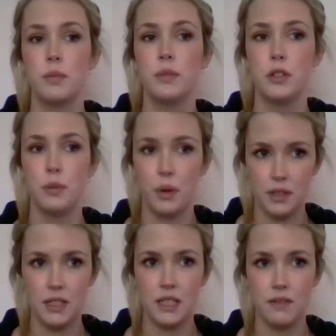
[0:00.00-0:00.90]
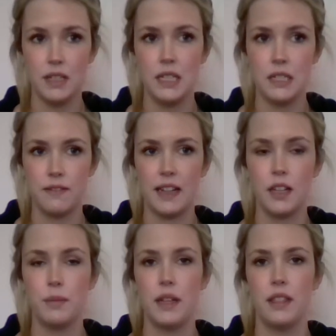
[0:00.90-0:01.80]
to positively
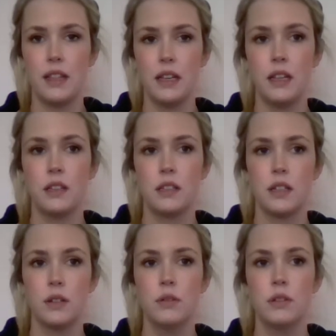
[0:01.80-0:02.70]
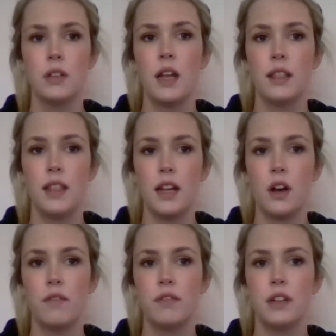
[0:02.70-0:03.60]
develop their thinking skills, their
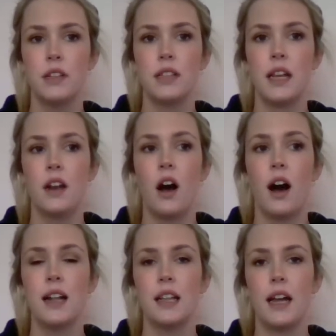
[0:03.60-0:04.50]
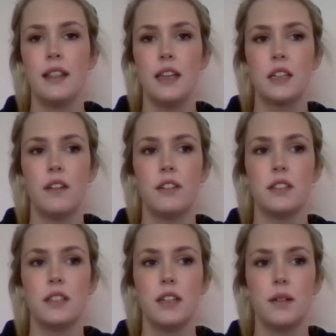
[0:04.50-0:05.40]
confidence, and highlight their
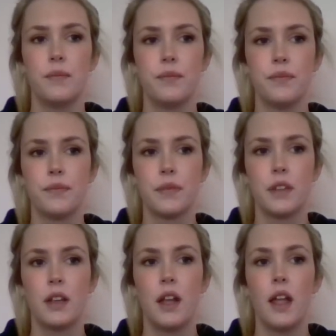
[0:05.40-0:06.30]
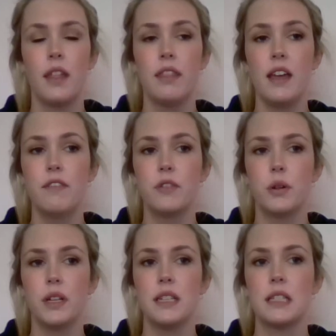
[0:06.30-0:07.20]
diversity.
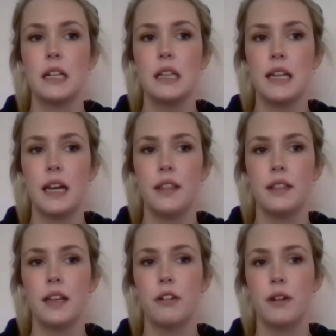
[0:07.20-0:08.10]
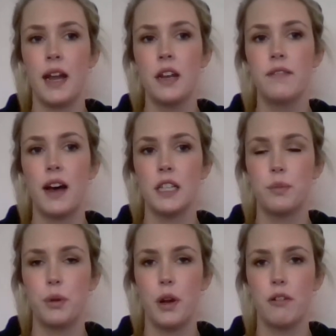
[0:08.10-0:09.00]
Therefore, it is clear that the creative arts
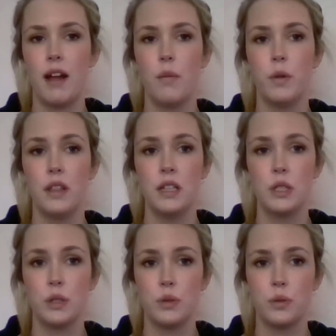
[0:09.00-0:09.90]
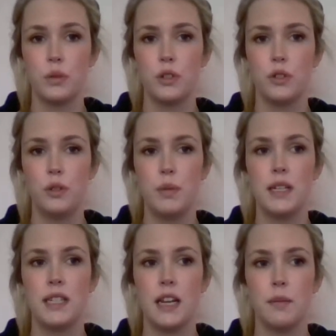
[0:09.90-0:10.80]
program within schools should be
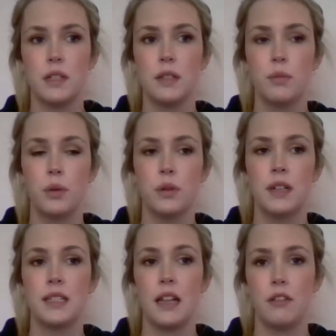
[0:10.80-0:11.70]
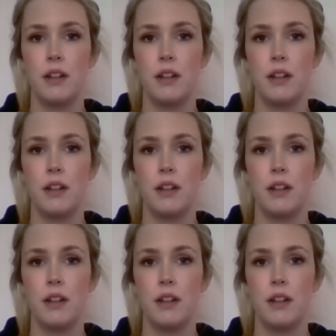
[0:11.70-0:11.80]
deemed as important as other